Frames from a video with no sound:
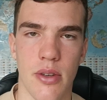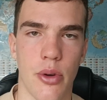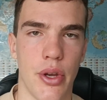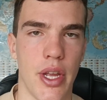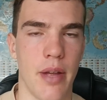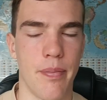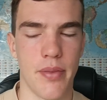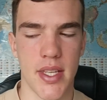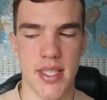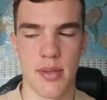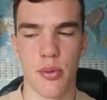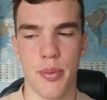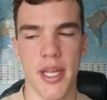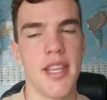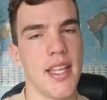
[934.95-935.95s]
Oh yeah, this
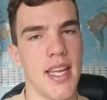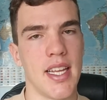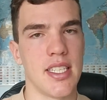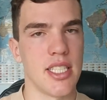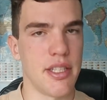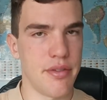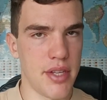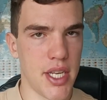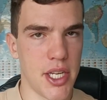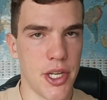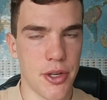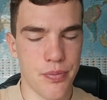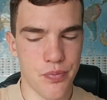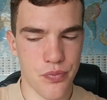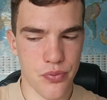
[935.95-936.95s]
will be the end of the
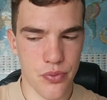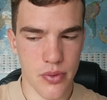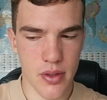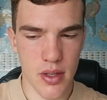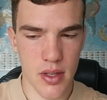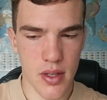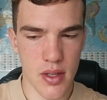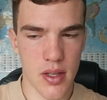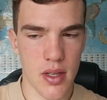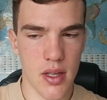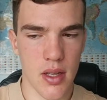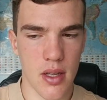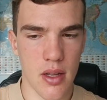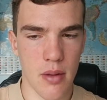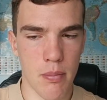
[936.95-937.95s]
video.
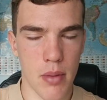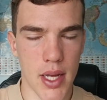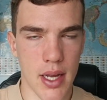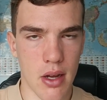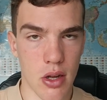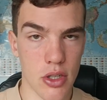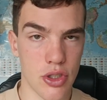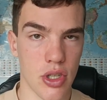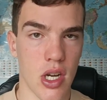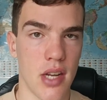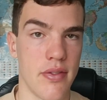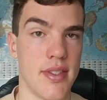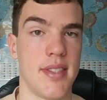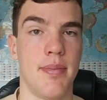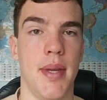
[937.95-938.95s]
My hard
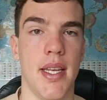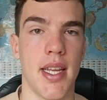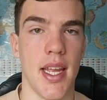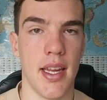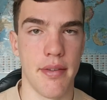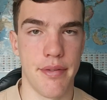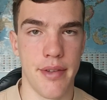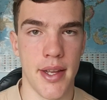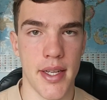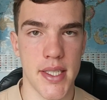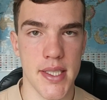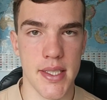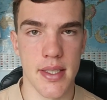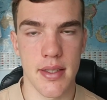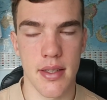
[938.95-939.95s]
drive has been getting
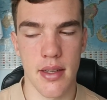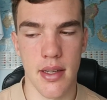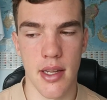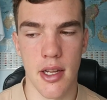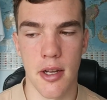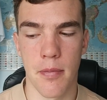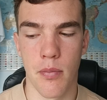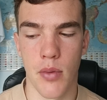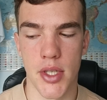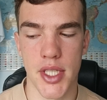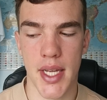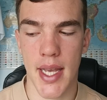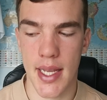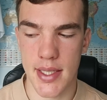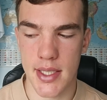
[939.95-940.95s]
fixed, which
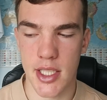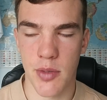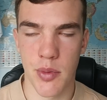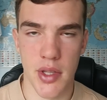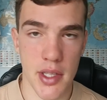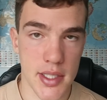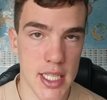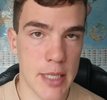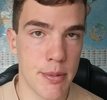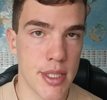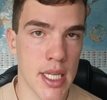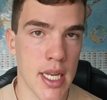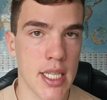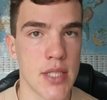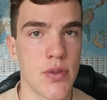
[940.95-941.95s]
has some of the table
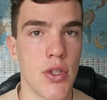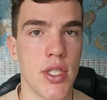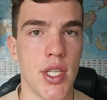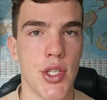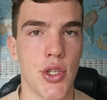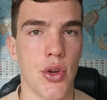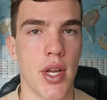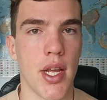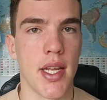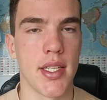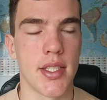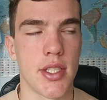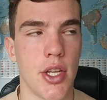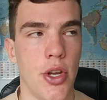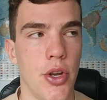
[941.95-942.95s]
tennis footage on it,
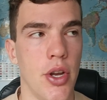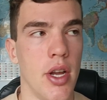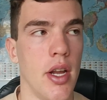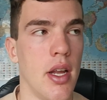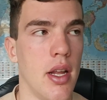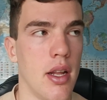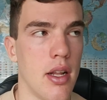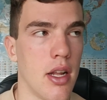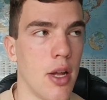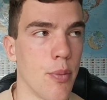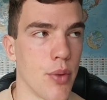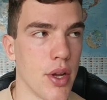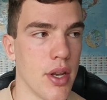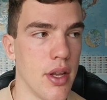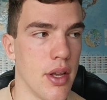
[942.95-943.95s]
so
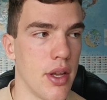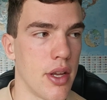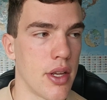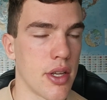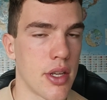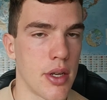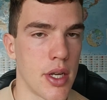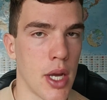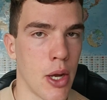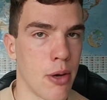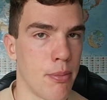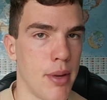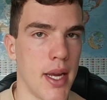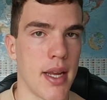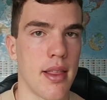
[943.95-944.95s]
I'm gonna go
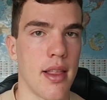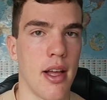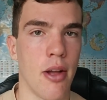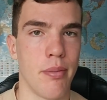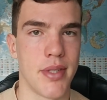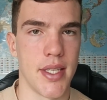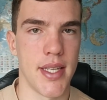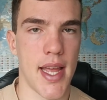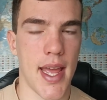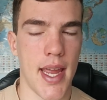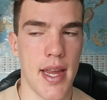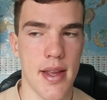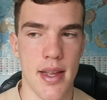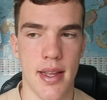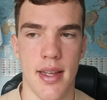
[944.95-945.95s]
and pick that up
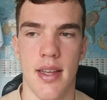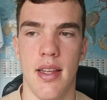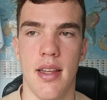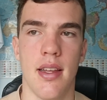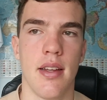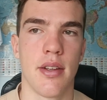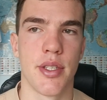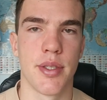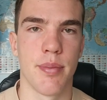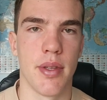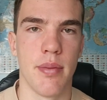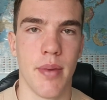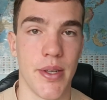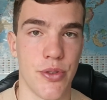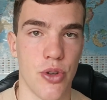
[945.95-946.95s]
today because
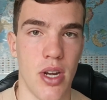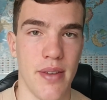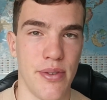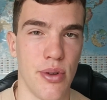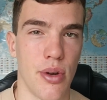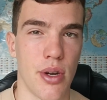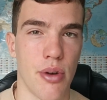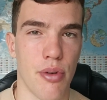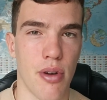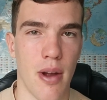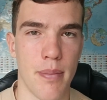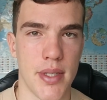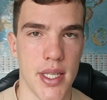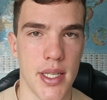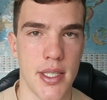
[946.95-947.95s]
my drive got
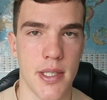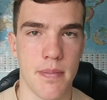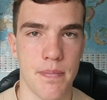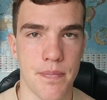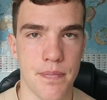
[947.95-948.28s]
corrupted.